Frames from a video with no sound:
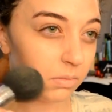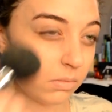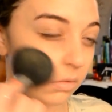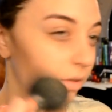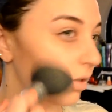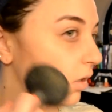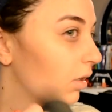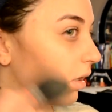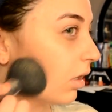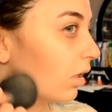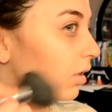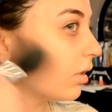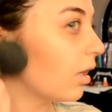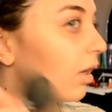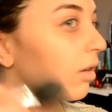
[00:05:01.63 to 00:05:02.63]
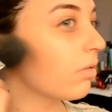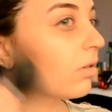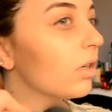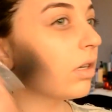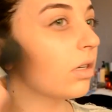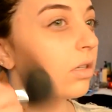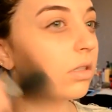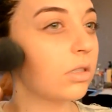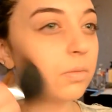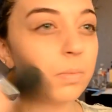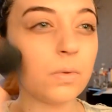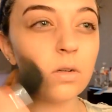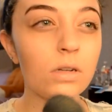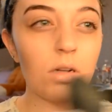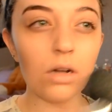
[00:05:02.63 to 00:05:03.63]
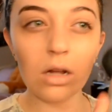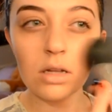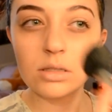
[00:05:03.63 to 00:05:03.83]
Blend it all downwards, blend it all